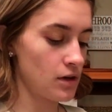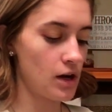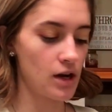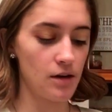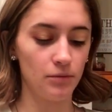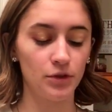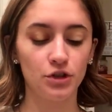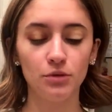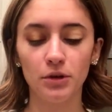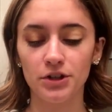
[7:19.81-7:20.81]
The
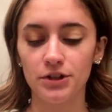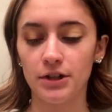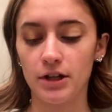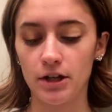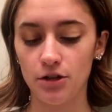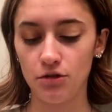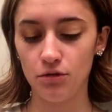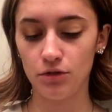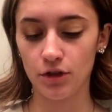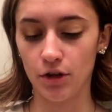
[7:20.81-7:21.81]
two brushes that I
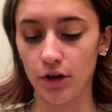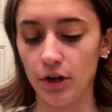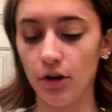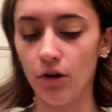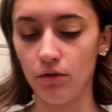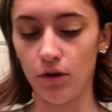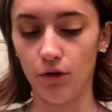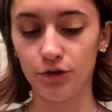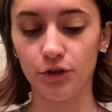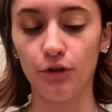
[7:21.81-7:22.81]
use are
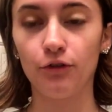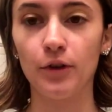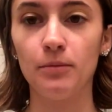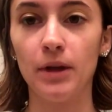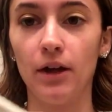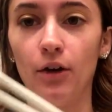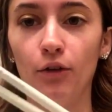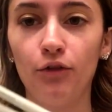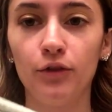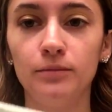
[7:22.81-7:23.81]
also from
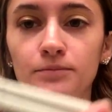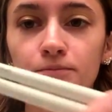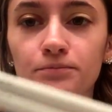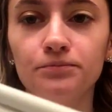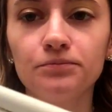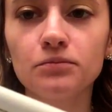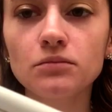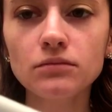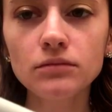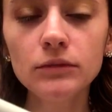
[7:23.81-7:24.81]
e.l.f.
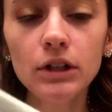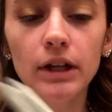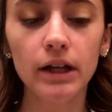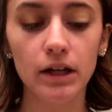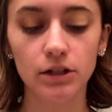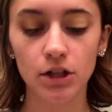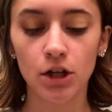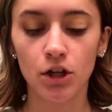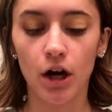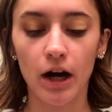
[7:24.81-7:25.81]
And
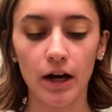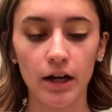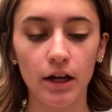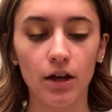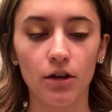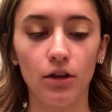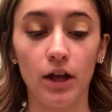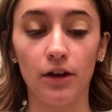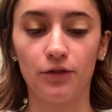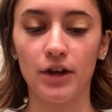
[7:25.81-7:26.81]
a
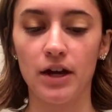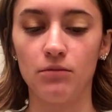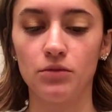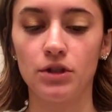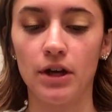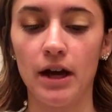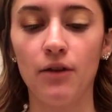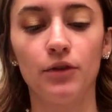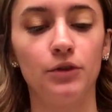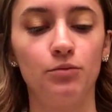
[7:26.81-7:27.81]
lot of times, I
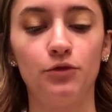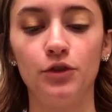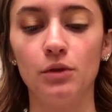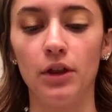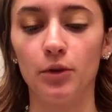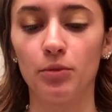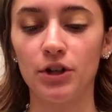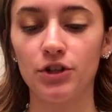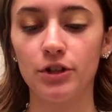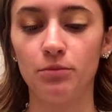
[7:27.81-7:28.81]
have a few other
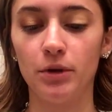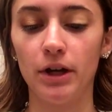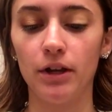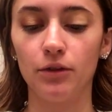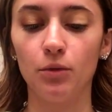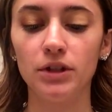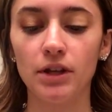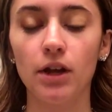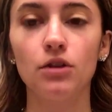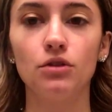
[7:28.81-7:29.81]
brushes, but the ones
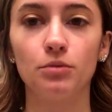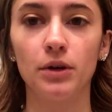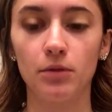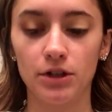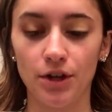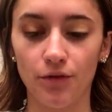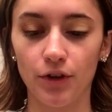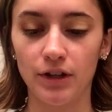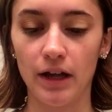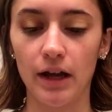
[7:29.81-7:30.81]
I use pretty much
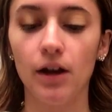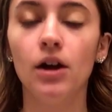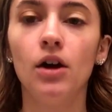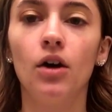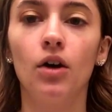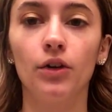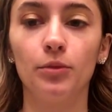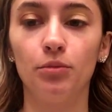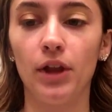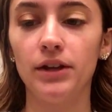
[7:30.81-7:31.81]
every day are the
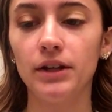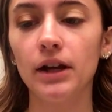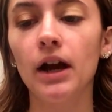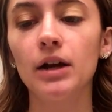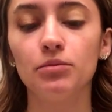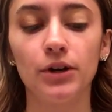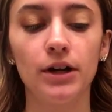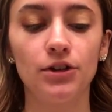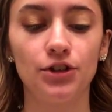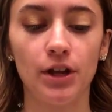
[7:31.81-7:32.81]
blending eye
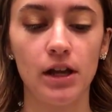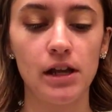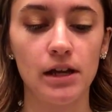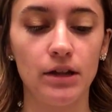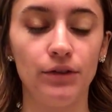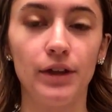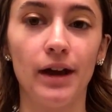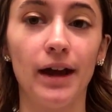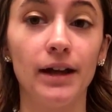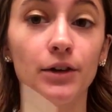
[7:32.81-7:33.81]
brush and the
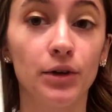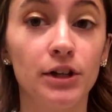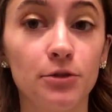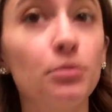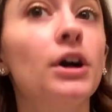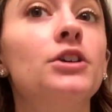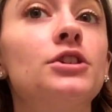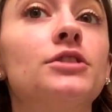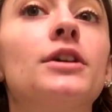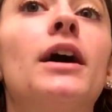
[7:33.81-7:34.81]
eye crease brush,
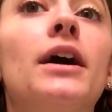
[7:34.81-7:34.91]
because